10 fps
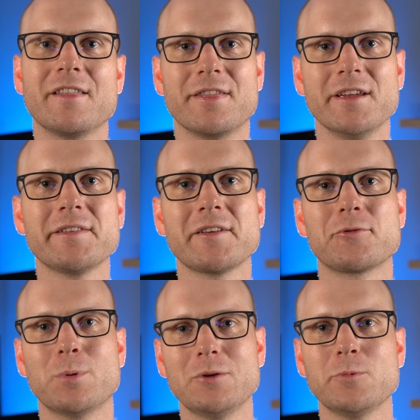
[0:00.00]
This
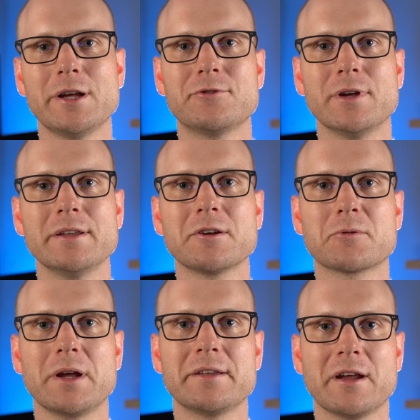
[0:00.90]
is one way to
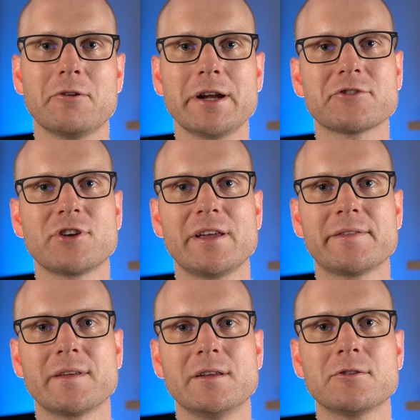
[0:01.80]
integrate
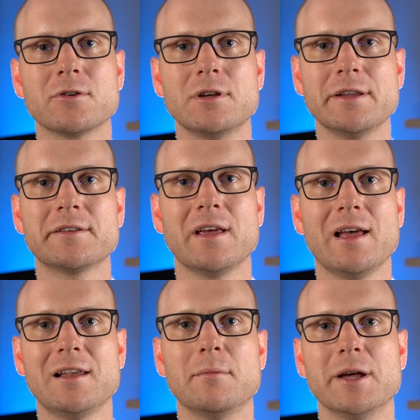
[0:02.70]
RxJS into lit
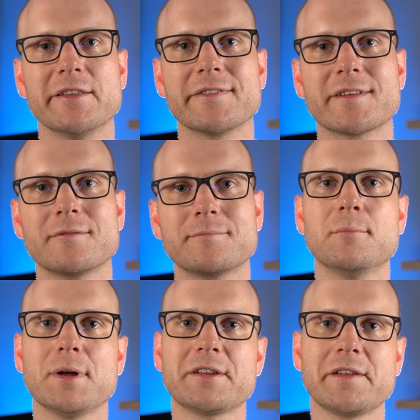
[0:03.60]
elements.
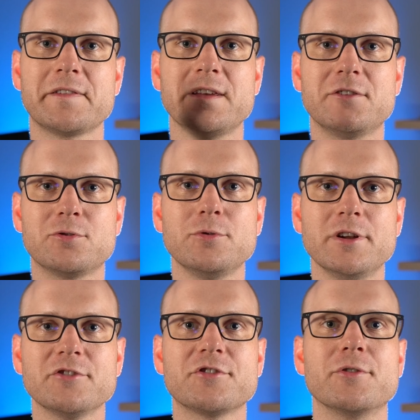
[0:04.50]
But I see two
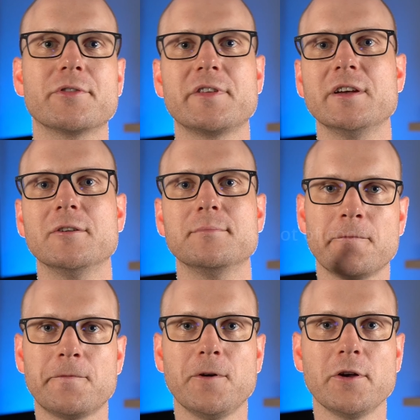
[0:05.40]
issues here.
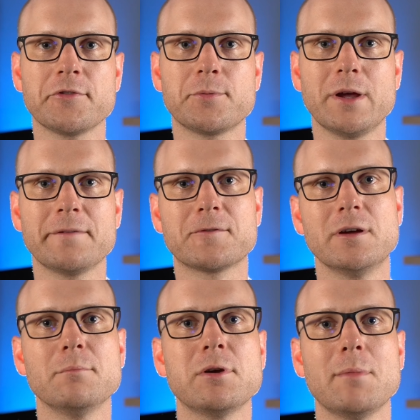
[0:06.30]
First, we have to
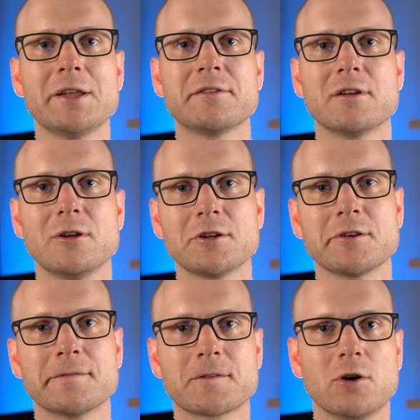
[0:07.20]
implement a lot
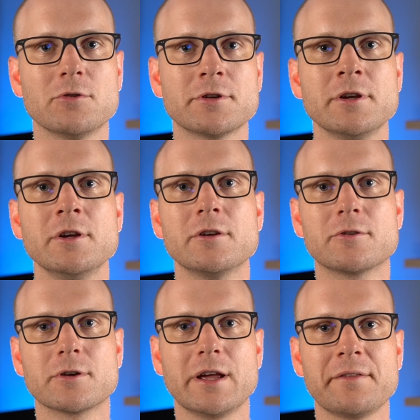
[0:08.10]
of code
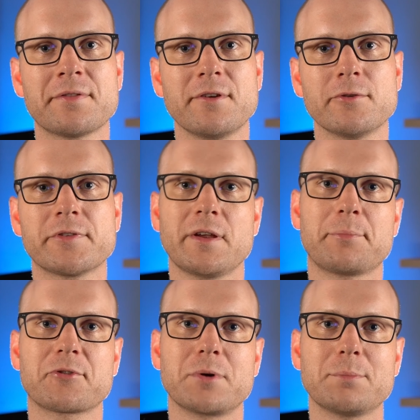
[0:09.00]
to get those
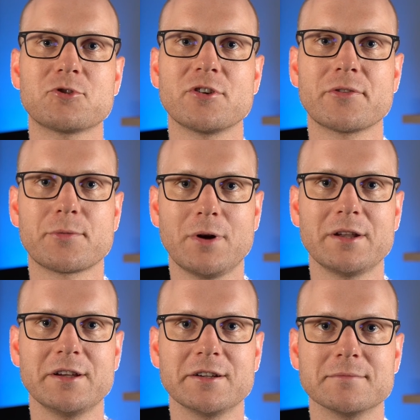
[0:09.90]
subscriptions
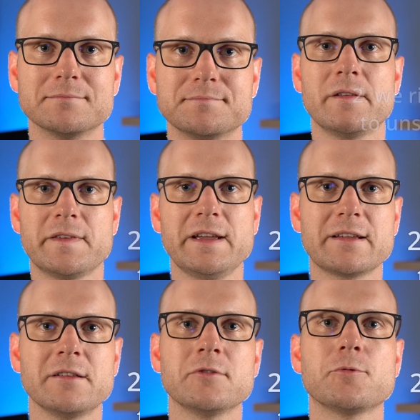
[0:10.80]
running.
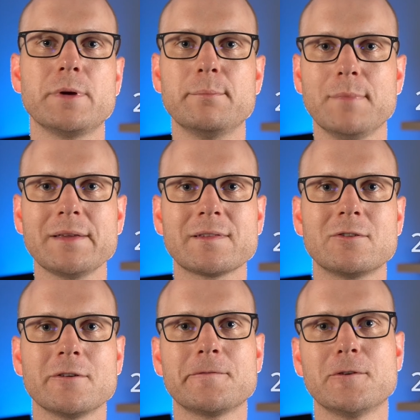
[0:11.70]
Second, we must
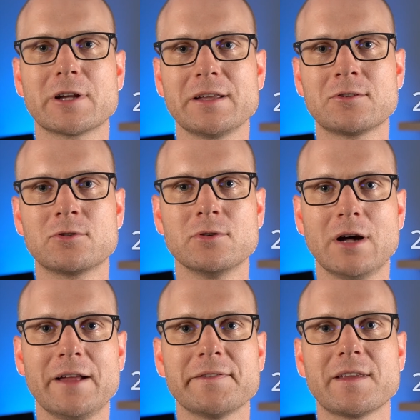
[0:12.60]
not forget to
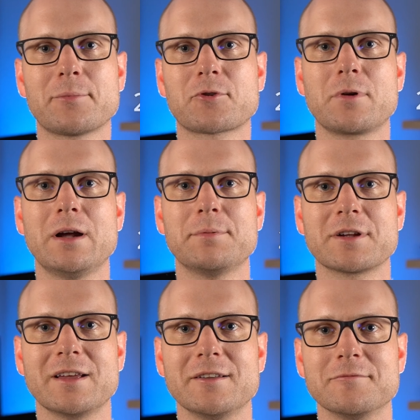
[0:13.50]
unsubscribe
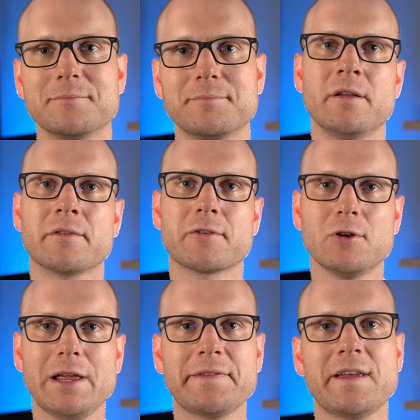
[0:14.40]
again. So
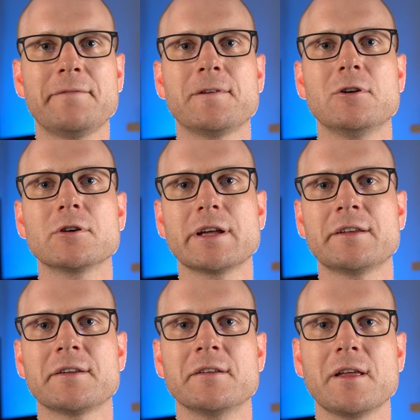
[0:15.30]
let's have a look at
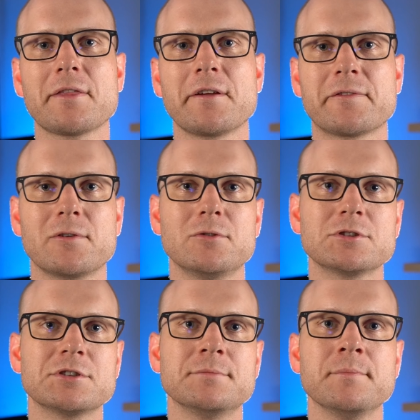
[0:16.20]
another
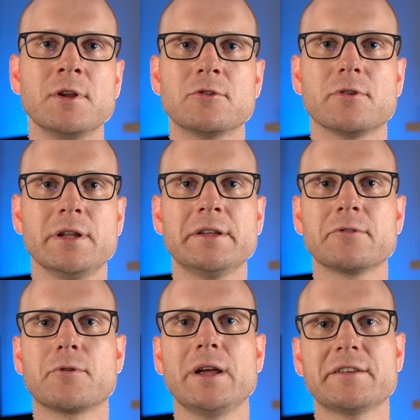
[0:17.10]
solution to
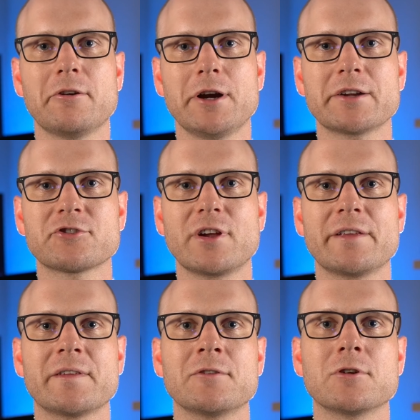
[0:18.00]
integrate
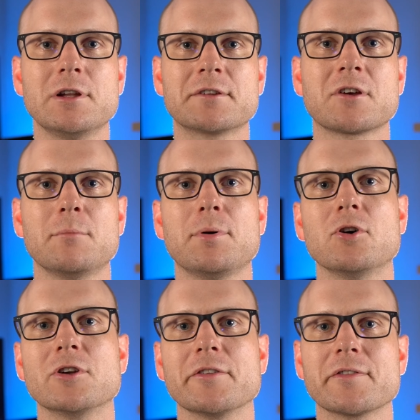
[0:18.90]
RxJS into lit
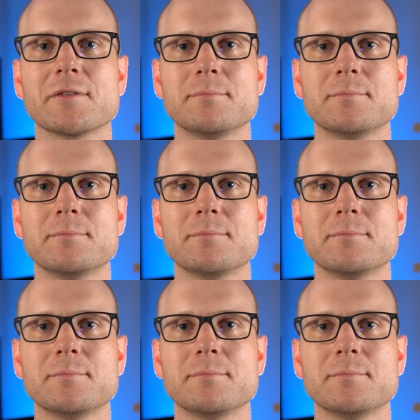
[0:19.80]
components.